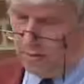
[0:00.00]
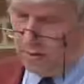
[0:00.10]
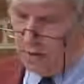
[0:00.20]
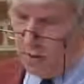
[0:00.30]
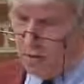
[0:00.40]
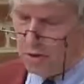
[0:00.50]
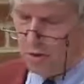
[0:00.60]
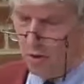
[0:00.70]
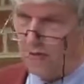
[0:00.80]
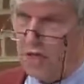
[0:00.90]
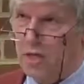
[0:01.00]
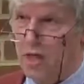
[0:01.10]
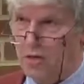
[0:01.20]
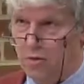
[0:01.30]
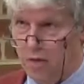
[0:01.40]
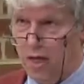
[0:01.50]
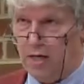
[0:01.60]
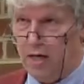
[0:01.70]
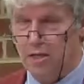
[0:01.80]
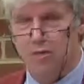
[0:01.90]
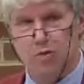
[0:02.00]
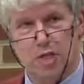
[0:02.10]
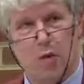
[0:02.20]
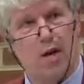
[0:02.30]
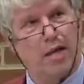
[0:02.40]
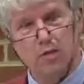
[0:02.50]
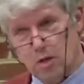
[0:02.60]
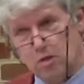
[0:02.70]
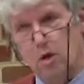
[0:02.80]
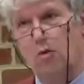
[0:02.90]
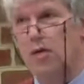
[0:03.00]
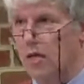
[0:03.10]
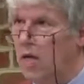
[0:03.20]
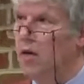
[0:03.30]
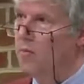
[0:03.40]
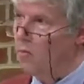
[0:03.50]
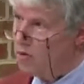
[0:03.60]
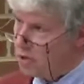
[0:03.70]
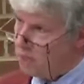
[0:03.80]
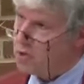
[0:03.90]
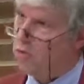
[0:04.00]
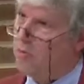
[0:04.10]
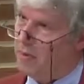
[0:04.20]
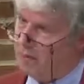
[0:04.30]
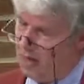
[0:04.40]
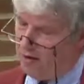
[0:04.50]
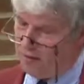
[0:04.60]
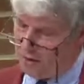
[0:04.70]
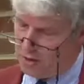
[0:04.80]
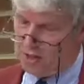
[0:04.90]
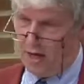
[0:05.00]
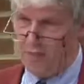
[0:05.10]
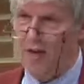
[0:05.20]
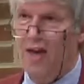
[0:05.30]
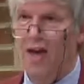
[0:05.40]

notion of this hadith to say, well, it's not only Muslims who may feel safe,